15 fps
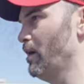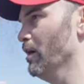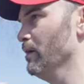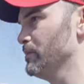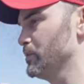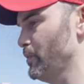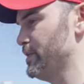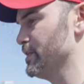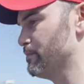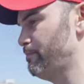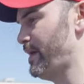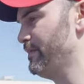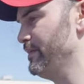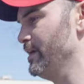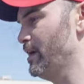arms, we just
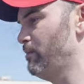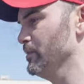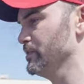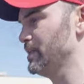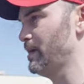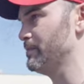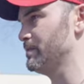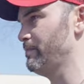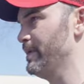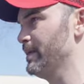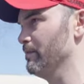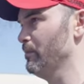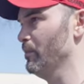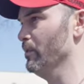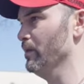bend the elbows up to
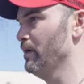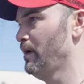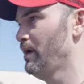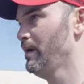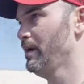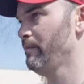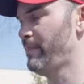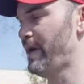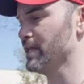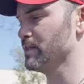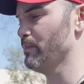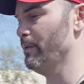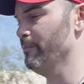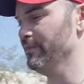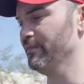make it more
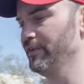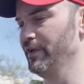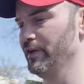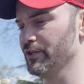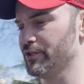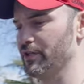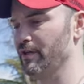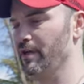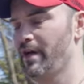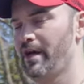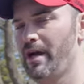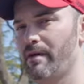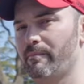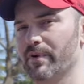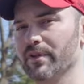mass moment of inertia,
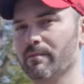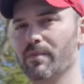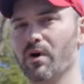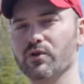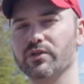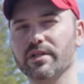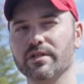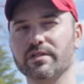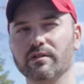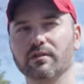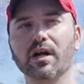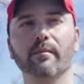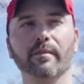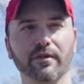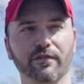but the motion is
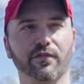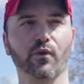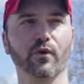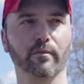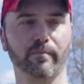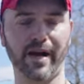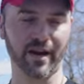still coming forward and